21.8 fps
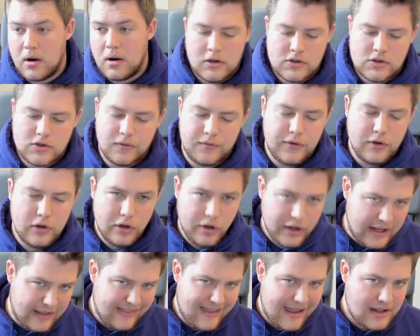So if you
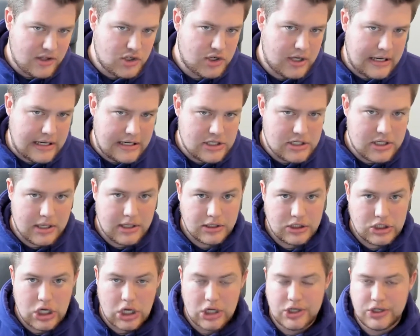look at that change in
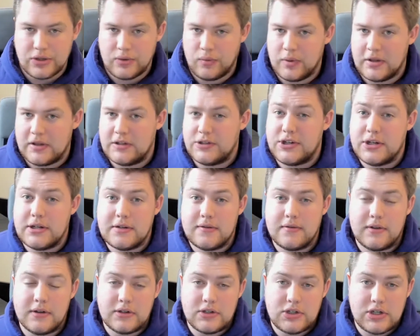conjunction with the change
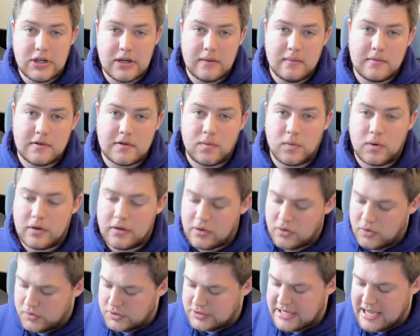of gyms, where
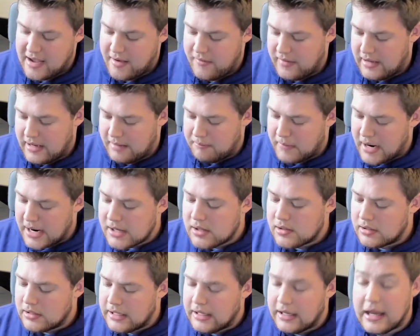you have a
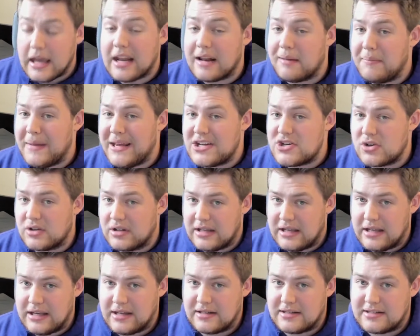minor league and a major
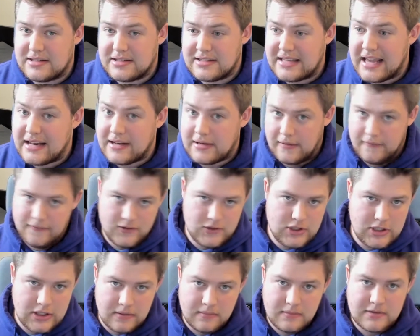league set of
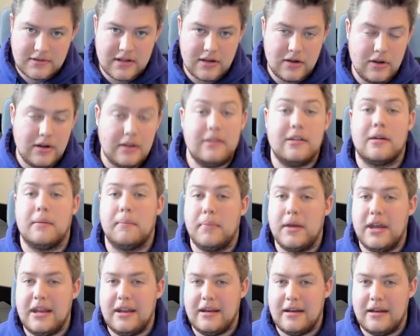gyms that you need to
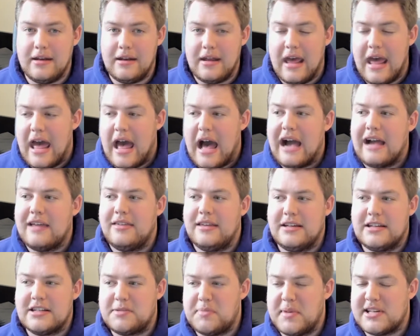compete in, I
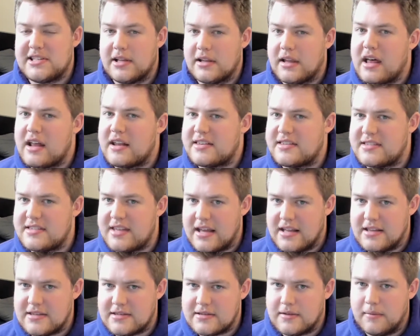think this makes a lot of
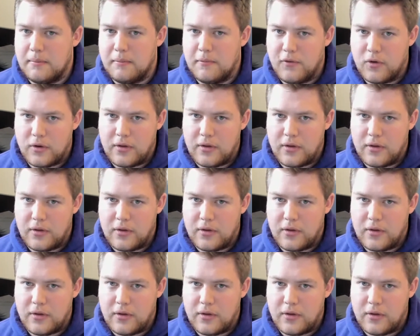sense for